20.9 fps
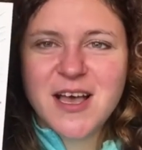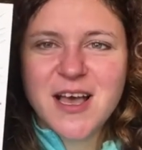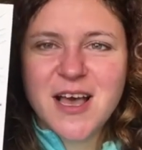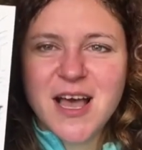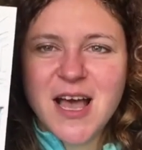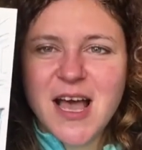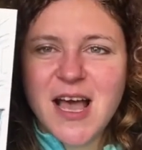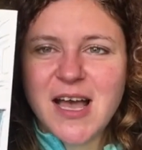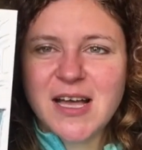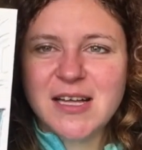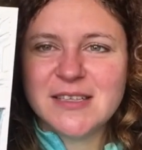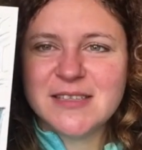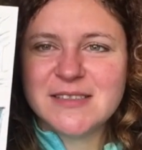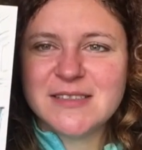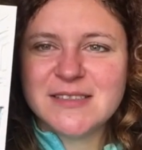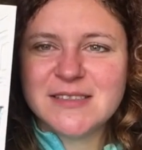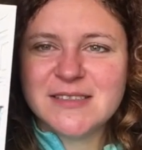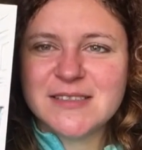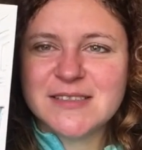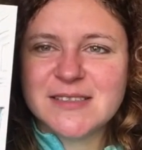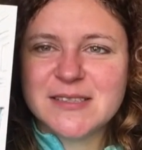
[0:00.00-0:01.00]

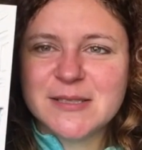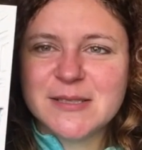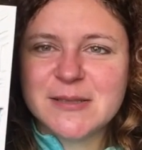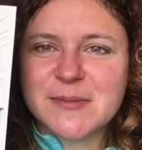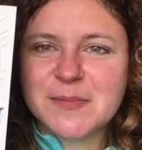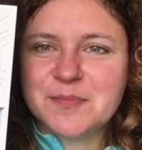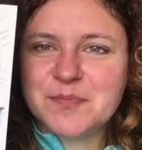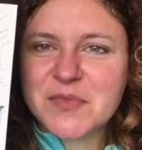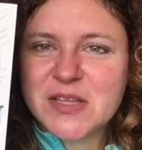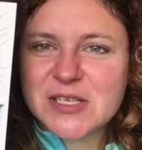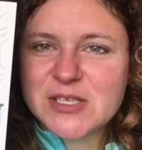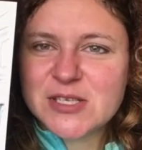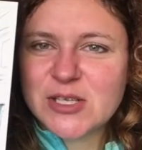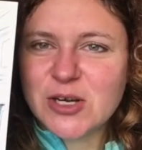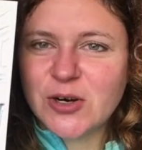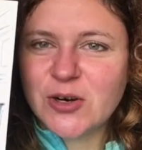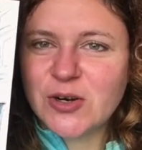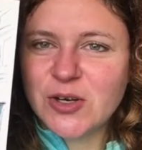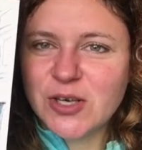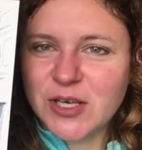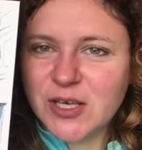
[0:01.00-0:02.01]
And
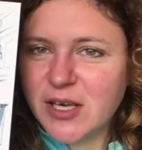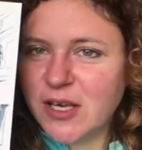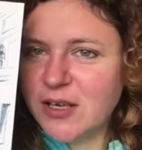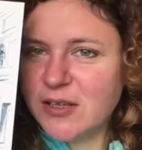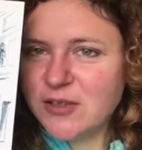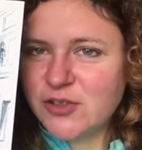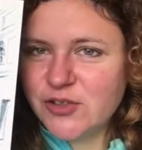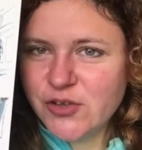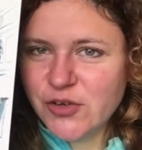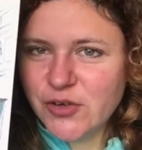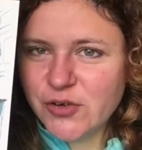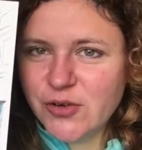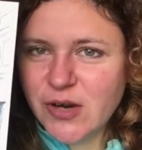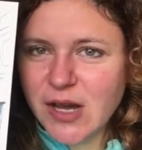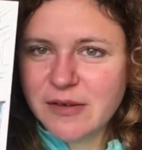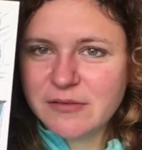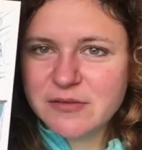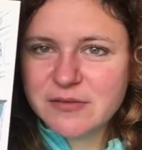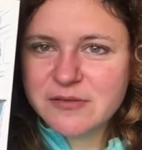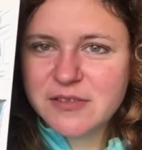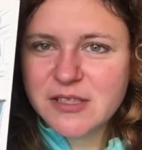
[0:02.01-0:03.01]
so he drew
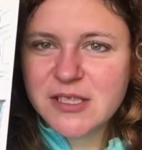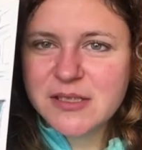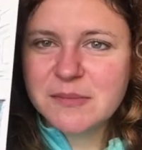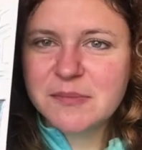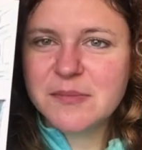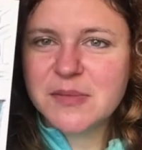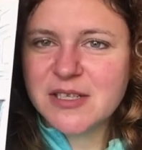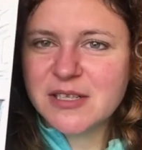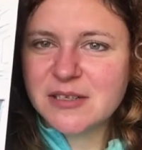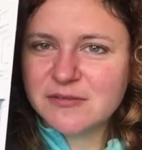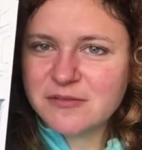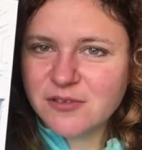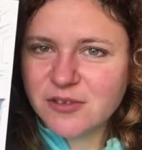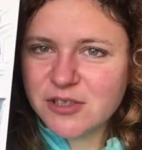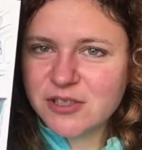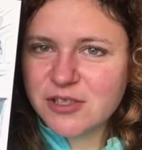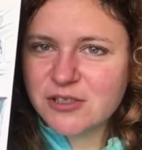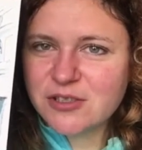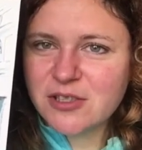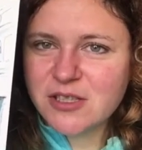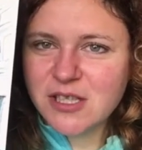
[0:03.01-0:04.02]
everything, but
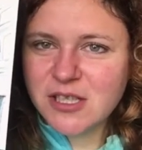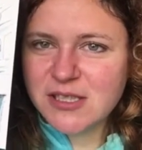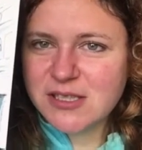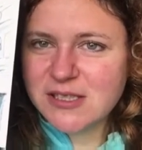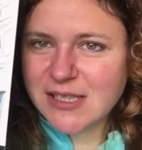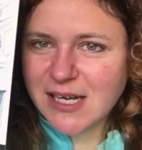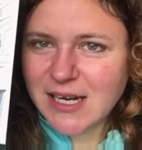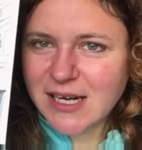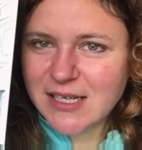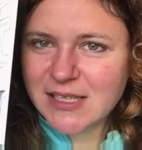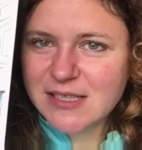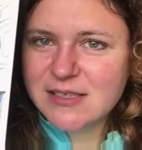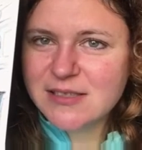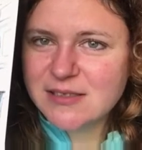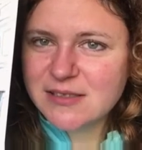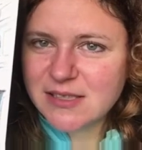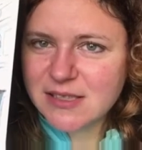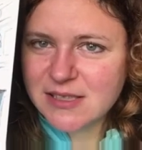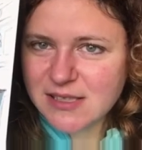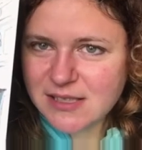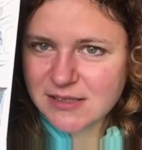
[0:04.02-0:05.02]
unfortunately he died
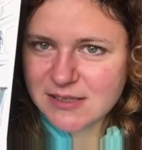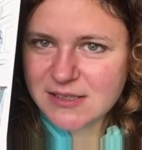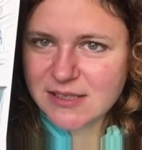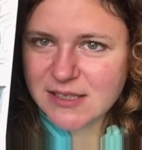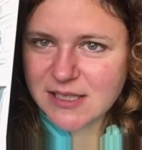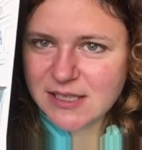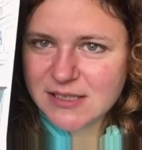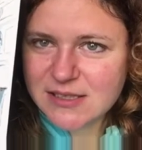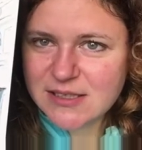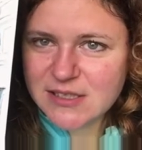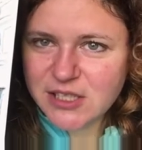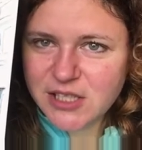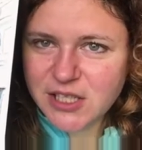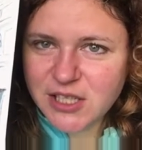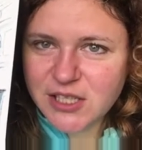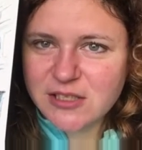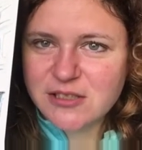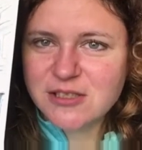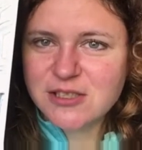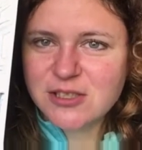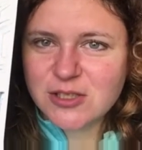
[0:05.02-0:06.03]
the next
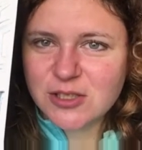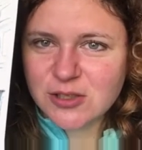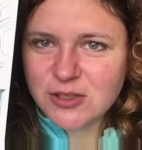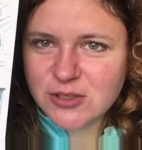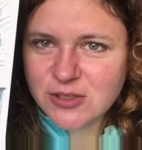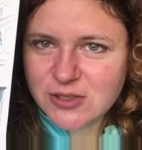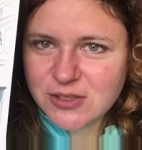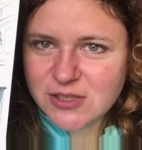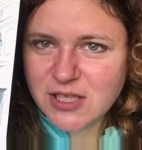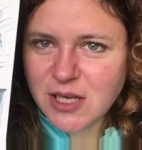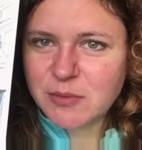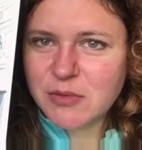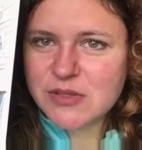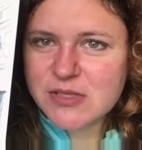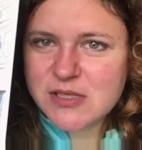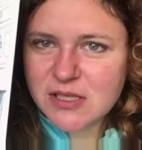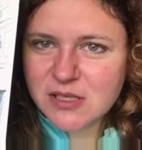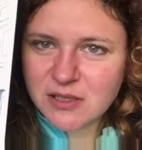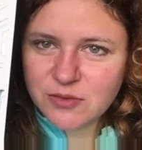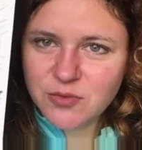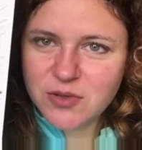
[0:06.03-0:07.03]
year. So
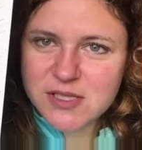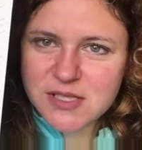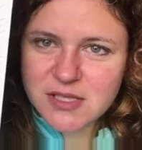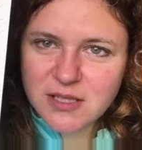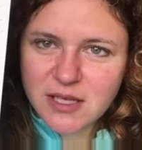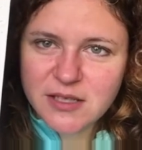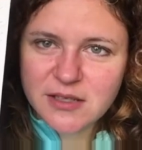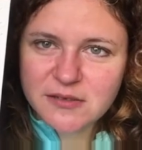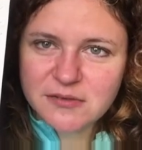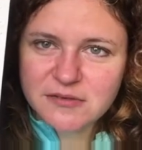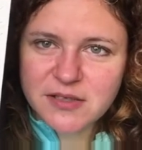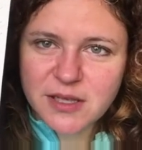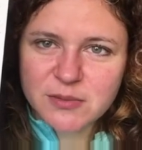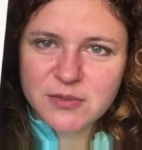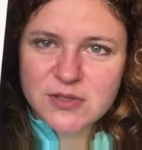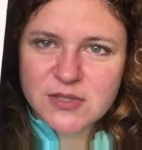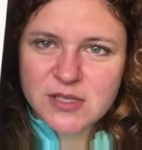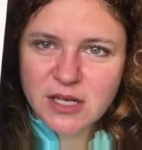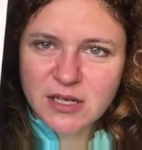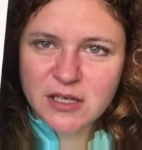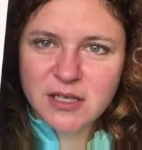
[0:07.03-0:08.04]
Scamozza, that was another
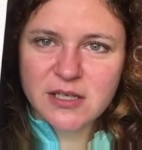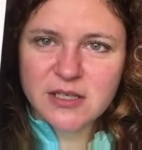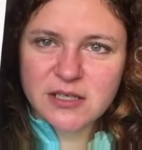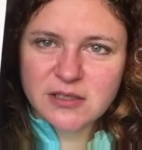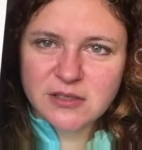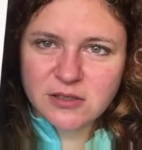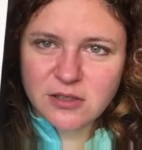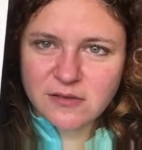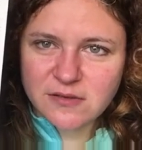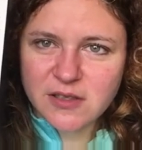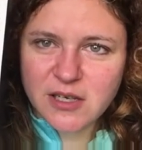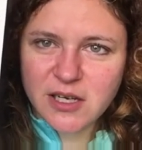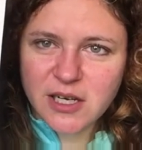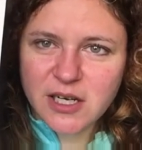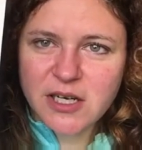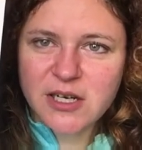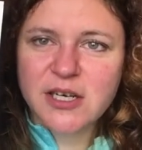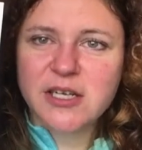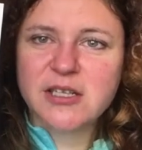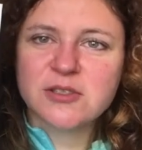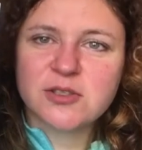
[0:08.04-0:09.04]
famous architect of the
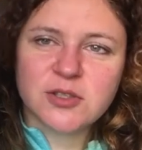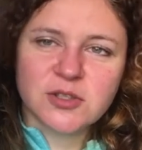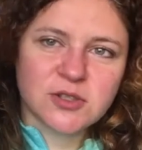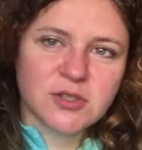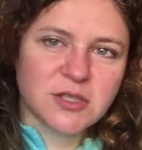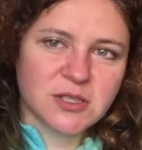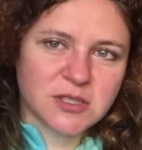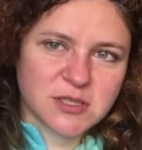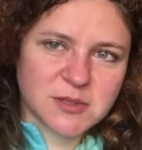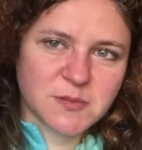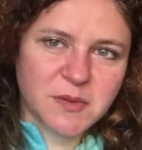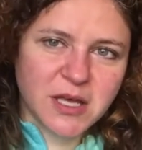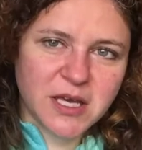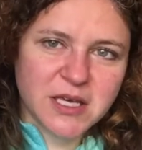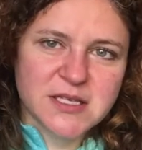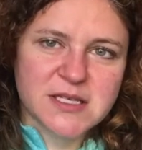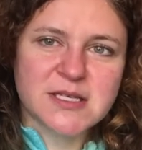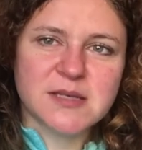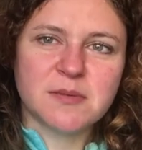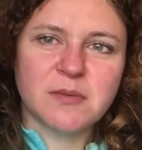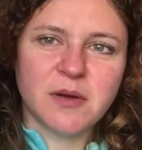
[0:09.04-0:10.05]
area, took its
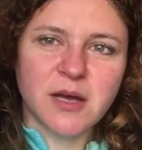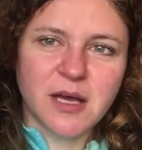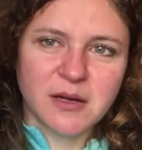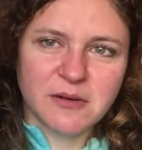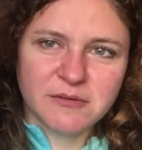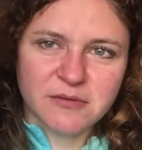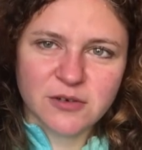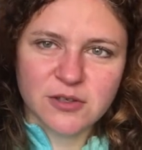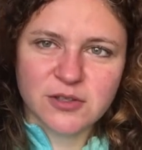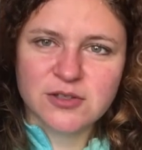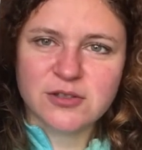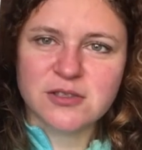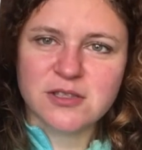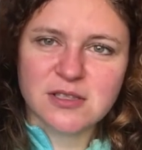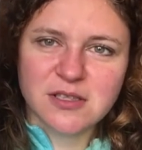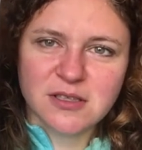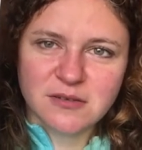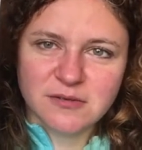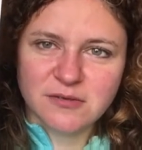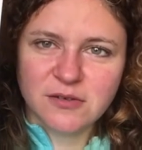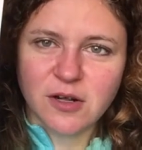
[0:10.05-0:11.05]
place and
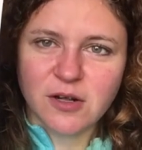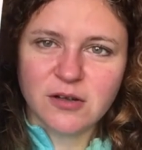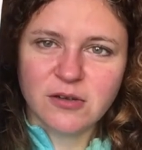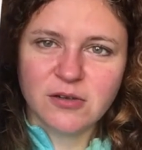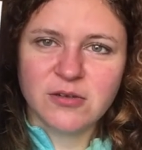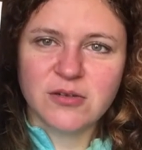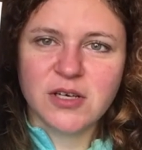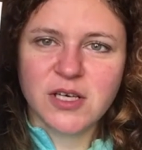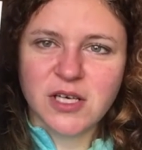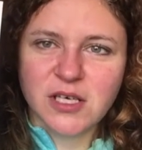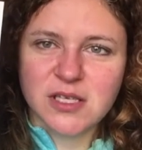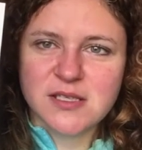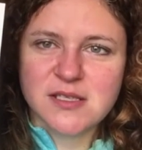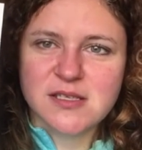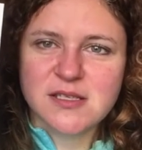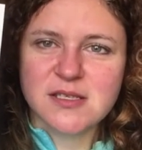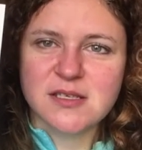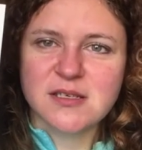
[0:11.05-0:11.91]
fortunately followed his